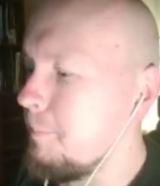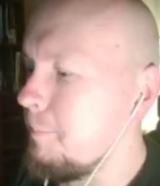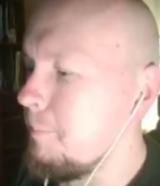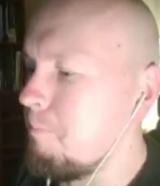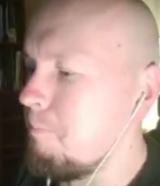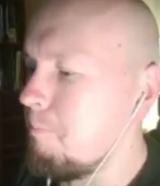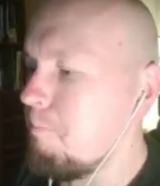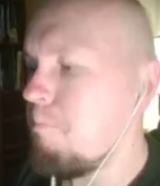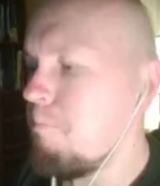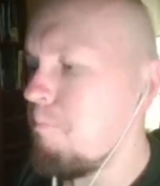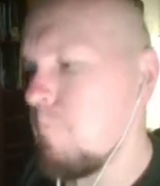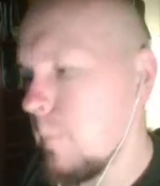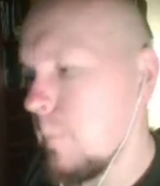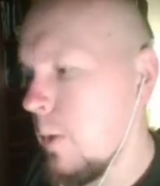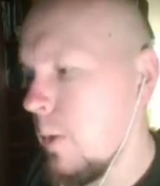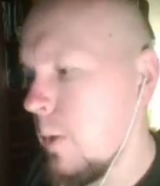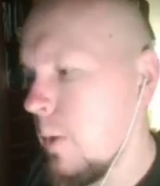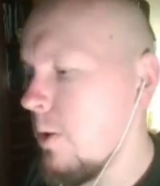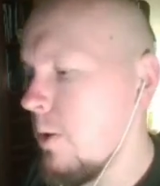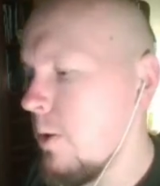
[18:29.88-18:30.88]

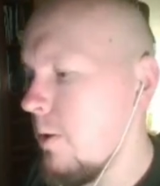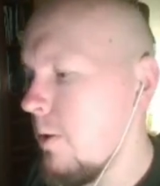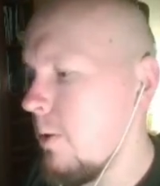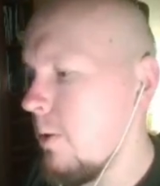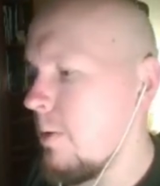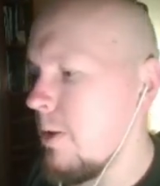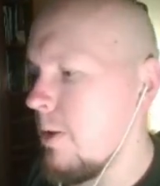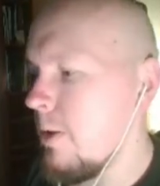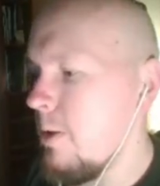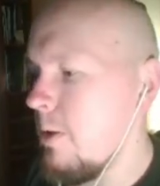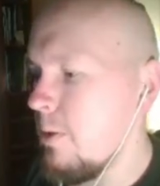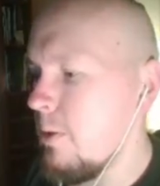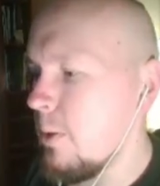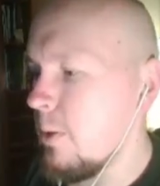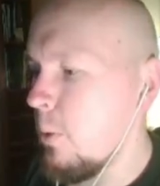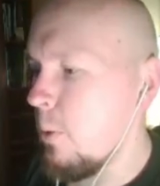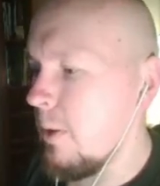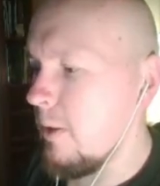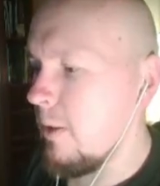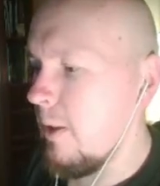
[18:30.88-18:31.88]
Those are used quite a lot,
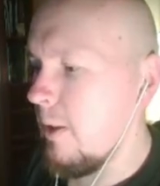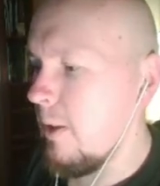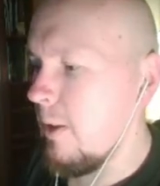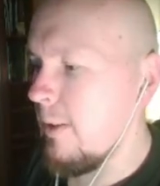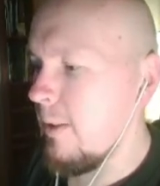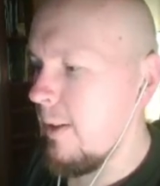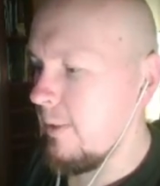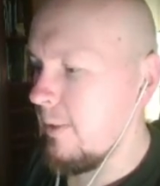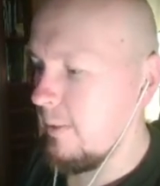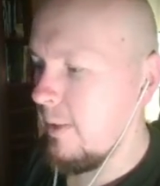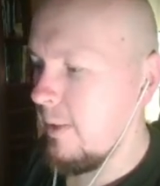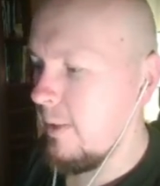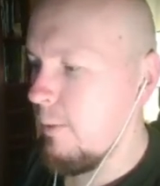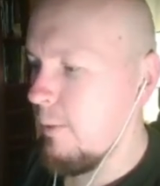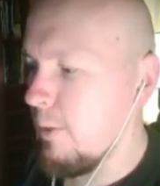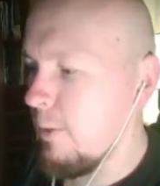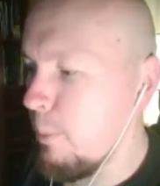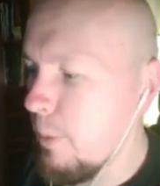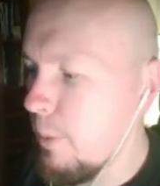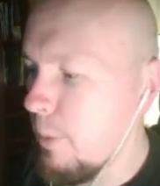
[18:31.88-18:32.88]
and even the pure
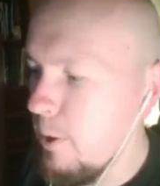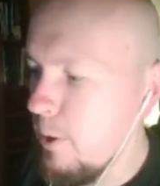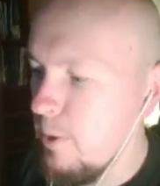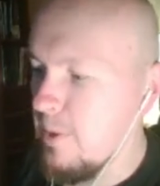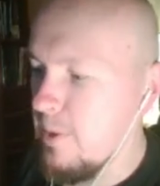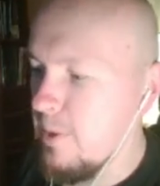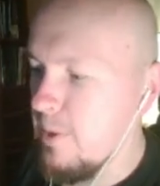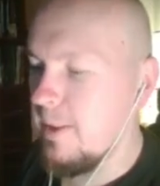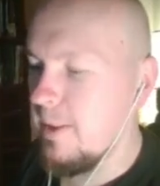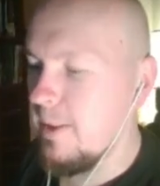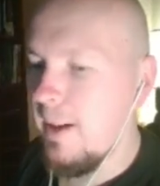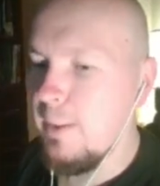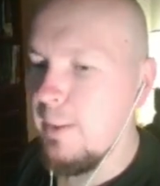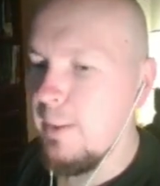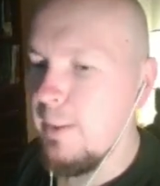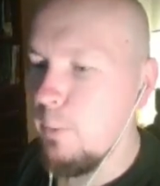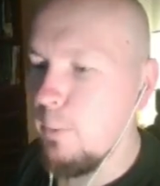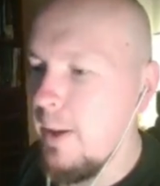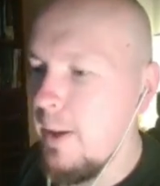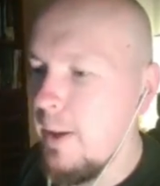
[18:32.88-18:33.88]
sine wave is
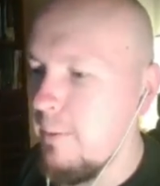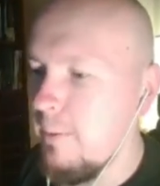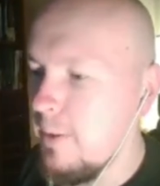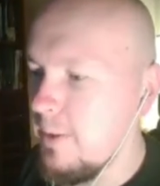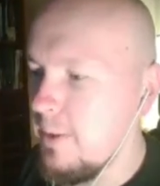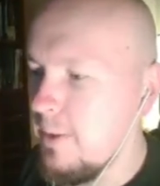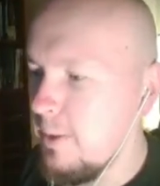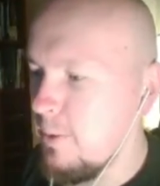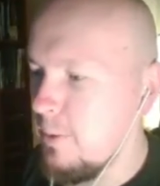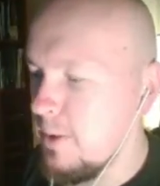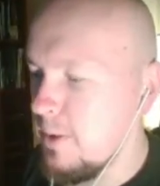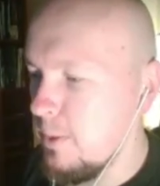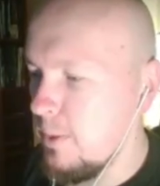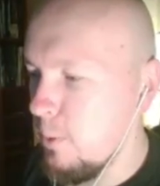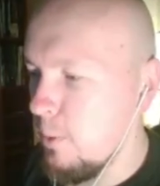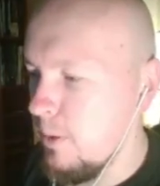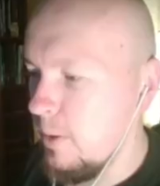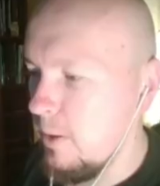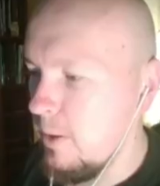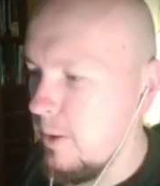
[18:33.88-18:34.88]
used in quite a lot of
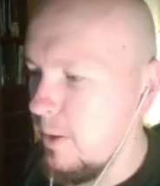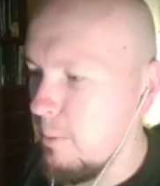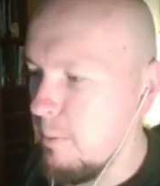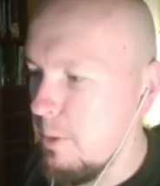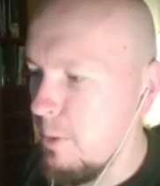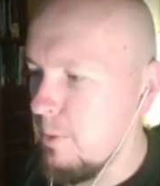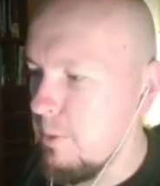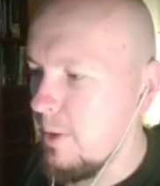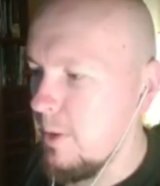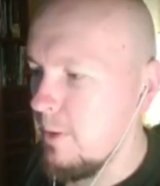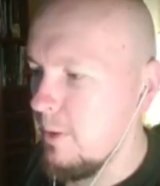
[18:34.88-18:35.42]
music. Like